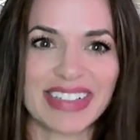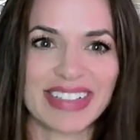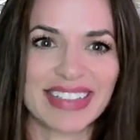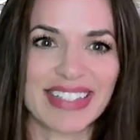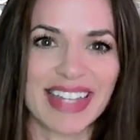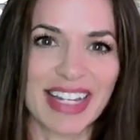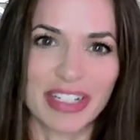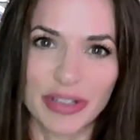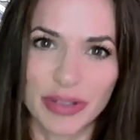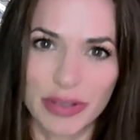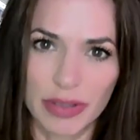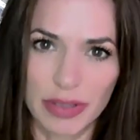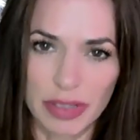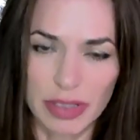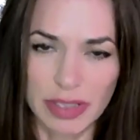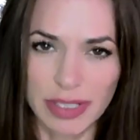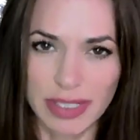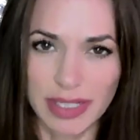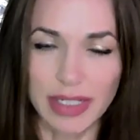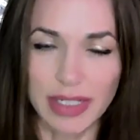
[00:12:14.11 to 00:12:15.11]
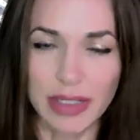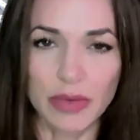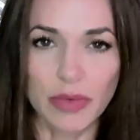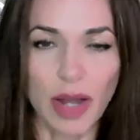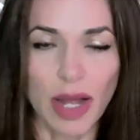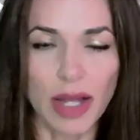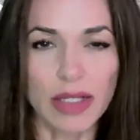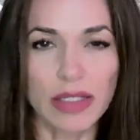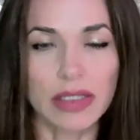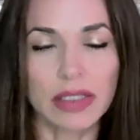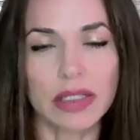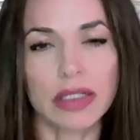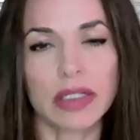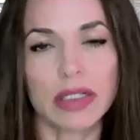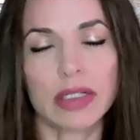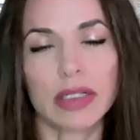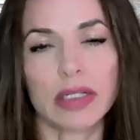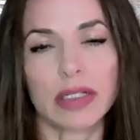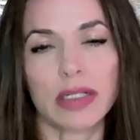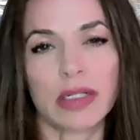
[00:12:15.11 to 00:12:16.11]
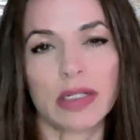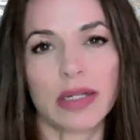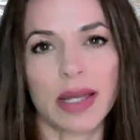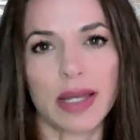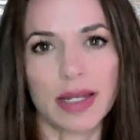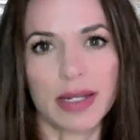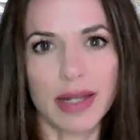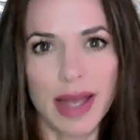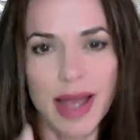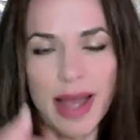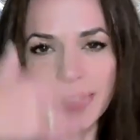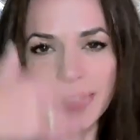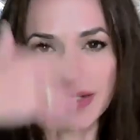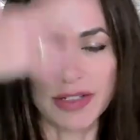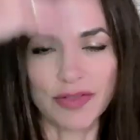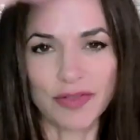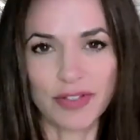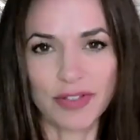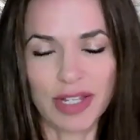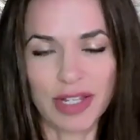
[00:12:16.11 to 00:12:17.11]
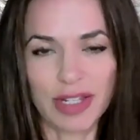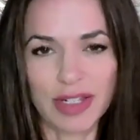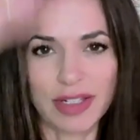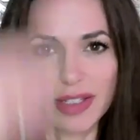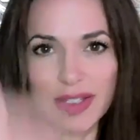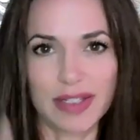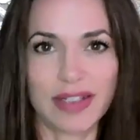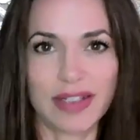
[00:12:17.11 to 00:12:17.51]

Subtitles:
that Kundalini rising and activate,